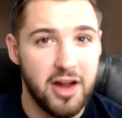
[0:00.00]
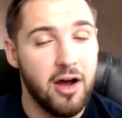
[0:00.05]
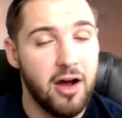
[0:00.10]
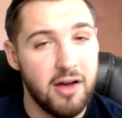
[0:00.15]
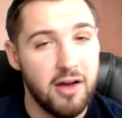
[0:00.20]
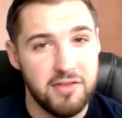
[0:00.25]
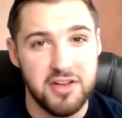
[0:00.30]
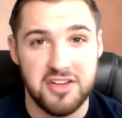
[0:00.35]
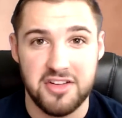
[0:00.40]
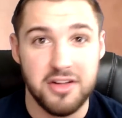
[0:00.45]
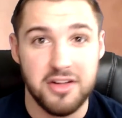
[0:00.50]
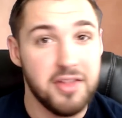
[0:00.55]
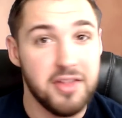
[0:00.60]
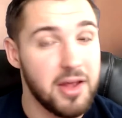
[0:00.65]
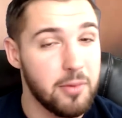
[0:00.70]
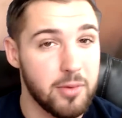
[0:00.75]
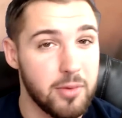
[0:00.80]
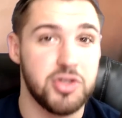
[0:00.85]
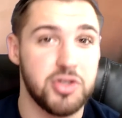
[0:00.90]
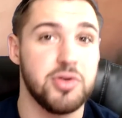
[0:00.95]
Obviously, they
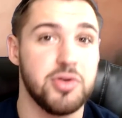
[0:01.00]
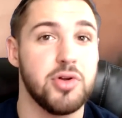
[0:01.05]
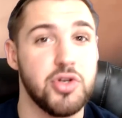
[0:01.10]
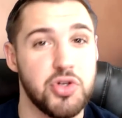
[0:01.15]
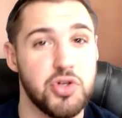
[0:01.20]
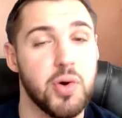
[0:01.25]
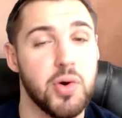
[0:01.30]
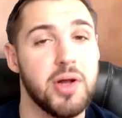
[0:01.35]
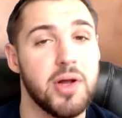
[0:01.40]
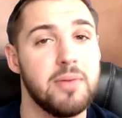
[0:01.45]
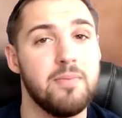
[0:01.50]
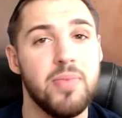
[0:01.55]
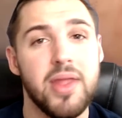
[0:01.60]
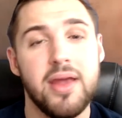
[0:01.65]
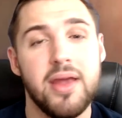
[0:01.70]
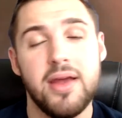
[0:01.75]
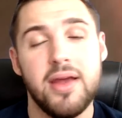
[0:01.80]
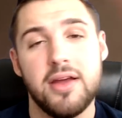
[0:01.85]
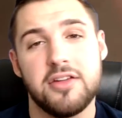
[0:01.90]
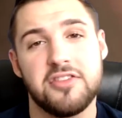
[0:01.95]
want you to join.
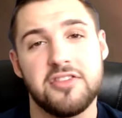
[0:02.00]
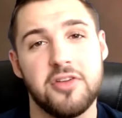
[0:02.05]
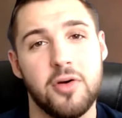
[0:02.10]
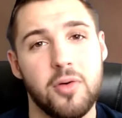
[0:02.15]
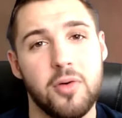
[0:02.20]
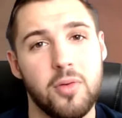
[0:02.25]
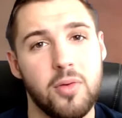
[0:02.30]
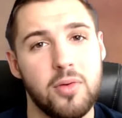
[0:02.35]
So